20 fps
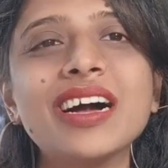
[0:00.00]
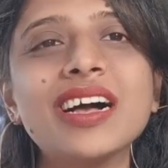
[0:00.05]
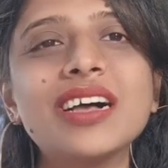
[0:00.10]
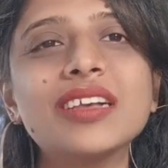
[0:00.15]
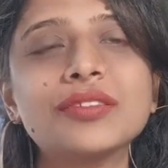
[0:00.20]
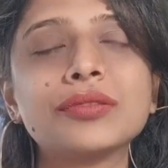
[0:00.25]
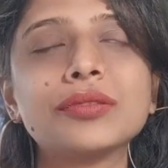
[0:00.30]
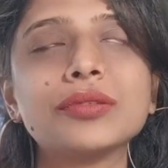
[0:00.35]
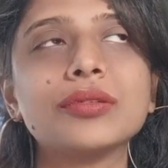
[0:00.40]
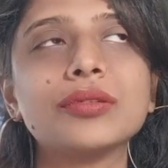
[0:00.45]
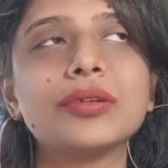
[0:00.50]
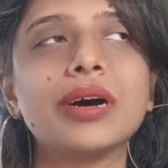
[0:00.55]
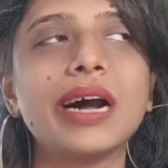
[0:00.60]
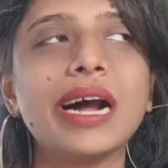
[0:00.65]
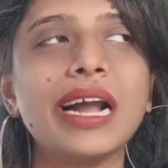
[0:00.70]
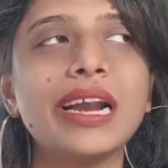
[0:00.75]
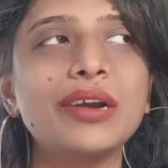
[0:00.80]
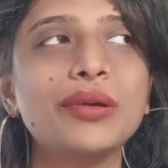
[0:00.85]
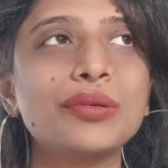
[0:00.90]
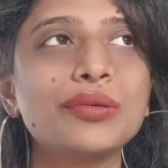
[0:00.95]
So
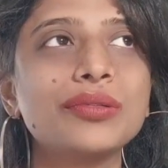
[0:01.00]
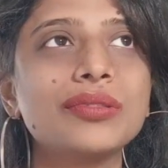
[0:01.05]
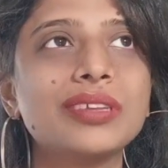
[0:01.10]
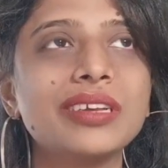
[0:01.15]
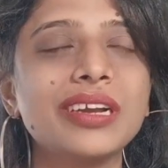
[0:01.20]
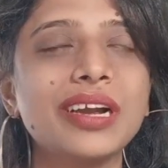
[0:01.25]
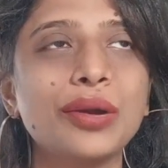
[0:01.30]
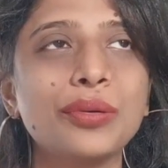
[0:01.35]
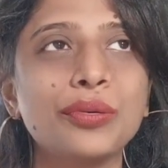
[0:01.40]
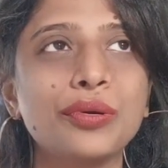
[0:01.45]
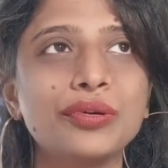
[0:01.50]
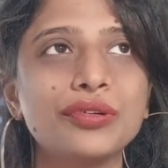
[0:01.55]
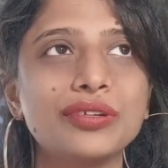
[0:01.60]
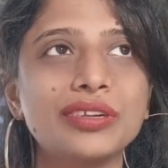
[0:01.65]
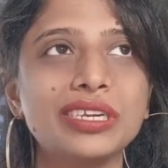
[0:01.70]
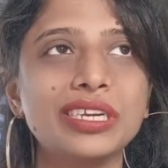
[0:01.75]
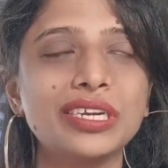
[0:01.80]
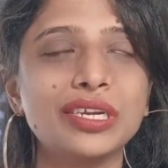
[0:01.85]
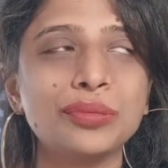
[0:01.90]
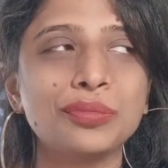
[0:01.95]
I don't think I want to
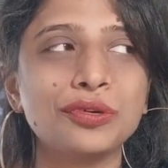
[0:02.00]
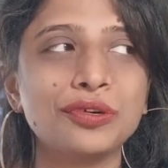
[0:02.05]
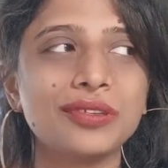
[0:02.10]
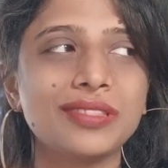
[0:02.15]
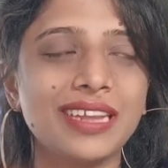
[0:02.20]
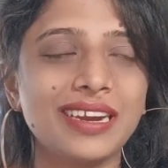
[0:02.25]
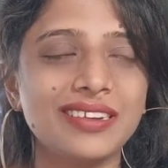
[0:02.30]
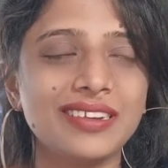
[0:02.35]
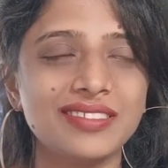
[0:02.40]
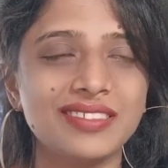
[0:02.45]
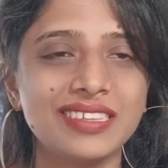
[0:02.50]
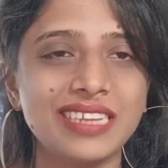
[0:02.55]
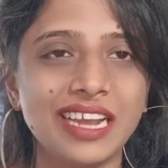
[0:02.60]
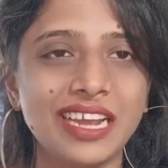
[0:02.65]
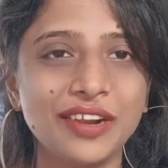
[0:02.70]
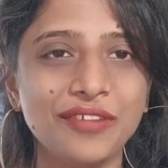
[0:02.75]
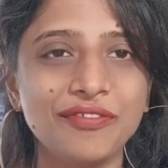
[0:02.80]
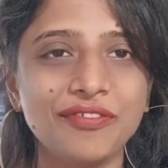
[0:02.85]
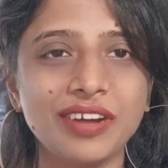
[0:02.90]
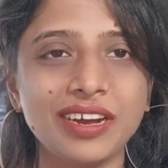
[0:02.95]
read a book that is
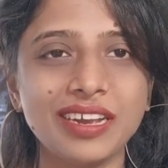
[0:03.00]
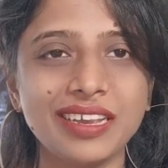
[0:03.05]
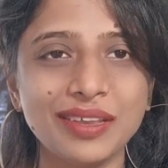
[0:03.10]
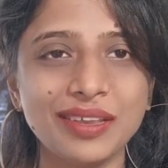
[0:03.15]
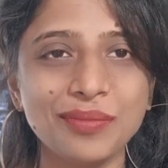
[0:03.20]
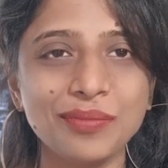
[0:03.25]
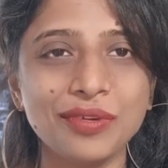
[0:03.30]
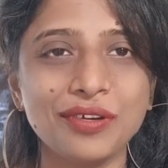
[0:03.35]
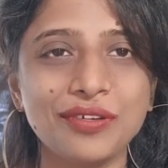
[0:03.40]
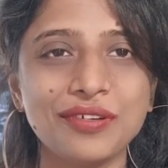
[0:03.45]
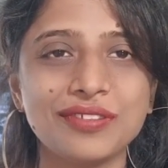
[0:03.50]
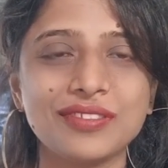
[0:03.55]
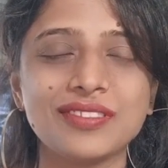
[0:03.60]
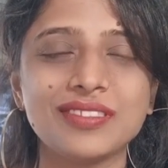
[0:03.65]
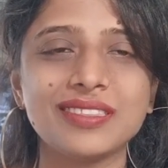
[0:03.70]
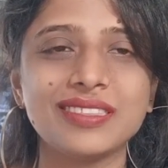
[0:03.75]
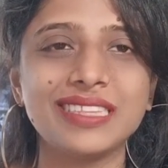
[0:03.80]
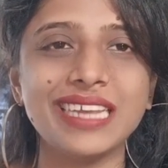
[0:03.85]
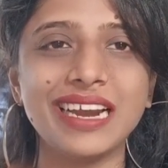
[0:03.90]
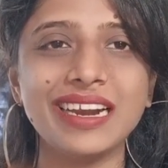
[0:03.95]
terrifying,
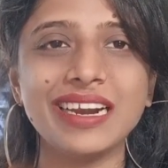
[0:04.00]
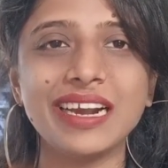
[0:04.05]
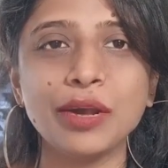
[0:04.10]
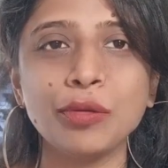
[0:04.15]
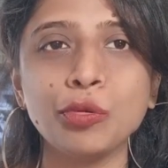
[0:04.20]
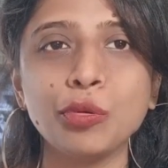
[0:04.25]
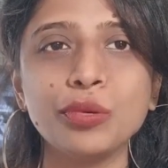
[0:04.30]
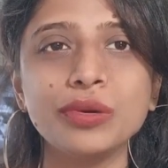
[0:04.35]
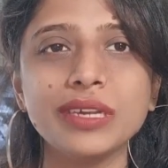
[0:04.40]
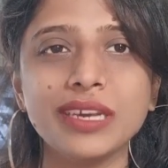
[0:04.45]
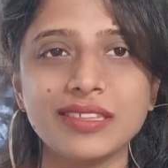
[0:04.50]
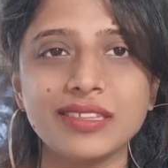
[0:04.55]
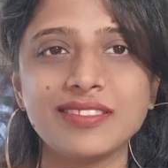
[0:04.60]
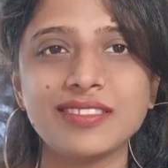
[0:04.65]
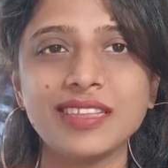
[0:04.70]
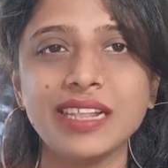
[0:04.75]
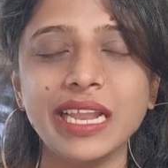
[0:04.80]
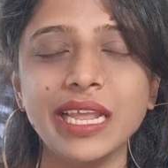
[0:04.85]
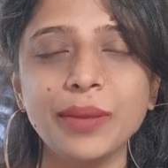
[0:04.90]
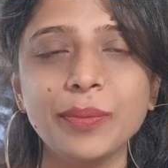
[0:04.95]
because then I won't get
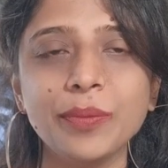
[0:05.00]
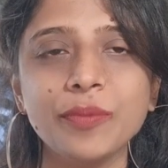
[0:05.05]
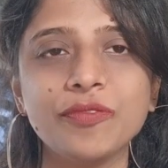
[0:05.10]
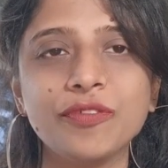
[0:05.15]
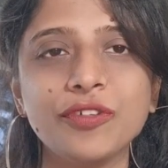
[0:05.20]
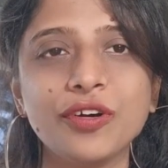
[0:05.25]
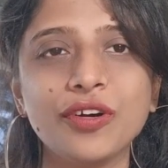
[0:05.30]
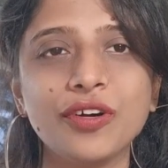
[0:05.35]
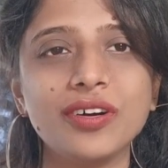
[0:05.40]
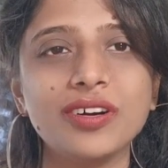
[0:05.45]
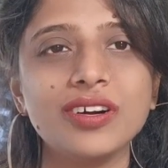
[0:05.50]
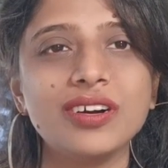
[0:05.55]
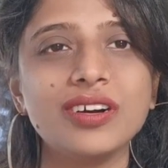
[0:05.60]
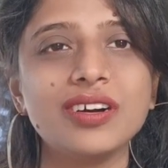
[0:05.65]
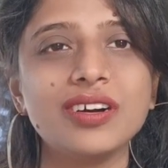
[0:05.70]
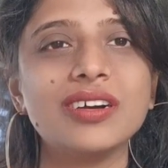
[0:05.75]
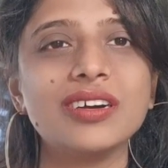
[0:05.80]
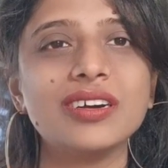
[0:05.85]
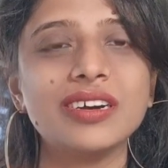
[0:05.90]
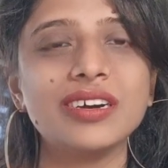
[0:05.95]
sleep for
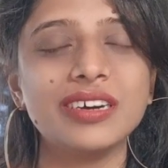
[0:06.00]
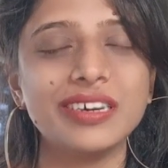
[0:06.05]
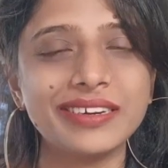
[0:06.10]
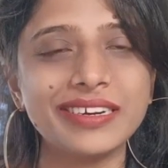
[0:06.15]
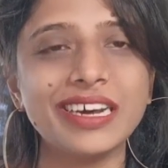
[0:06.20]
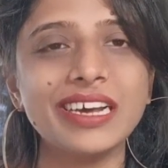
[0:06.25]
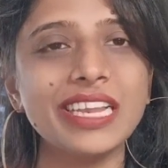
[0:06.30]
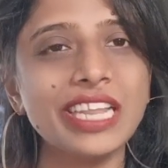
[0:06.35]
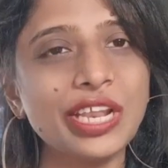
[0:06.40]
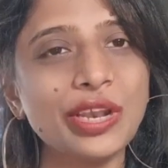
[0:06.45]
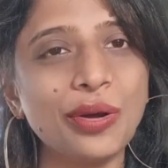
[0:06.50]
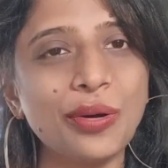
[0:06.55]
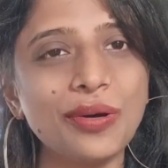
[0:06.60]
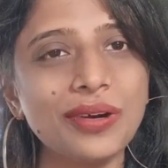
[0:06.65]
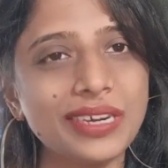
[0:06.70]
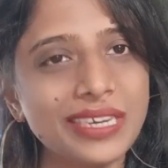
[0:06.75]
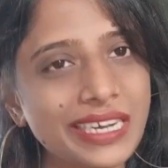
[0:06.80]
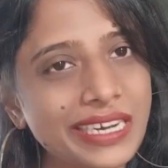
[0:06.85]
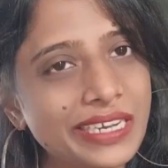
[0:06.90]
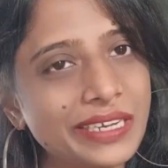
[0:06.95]
a really
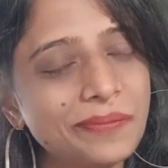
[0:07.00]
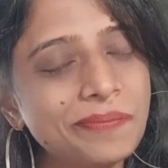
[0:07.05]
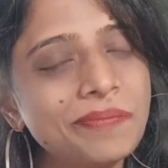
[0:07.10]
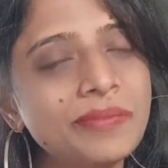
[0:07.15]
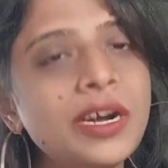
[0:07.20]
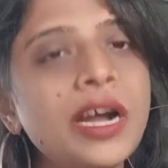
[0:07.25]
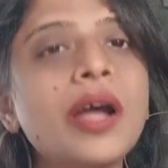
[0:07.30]
long time.